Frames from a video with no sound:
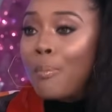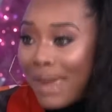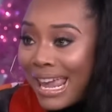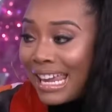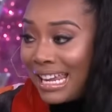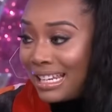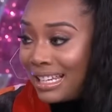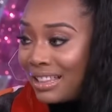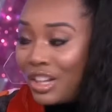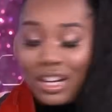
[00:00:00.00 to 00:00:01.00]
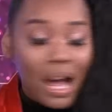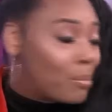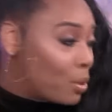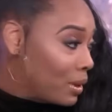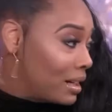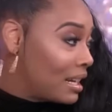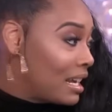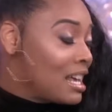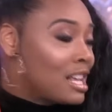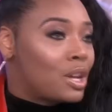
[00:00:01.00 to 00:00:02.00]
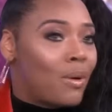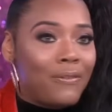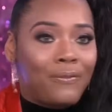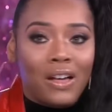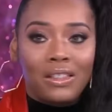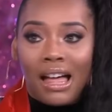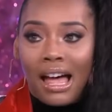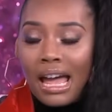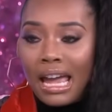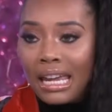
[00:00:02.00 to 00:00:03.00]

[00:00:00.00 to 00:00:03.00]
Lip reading: Yandy and Mendeecees have made a killing off this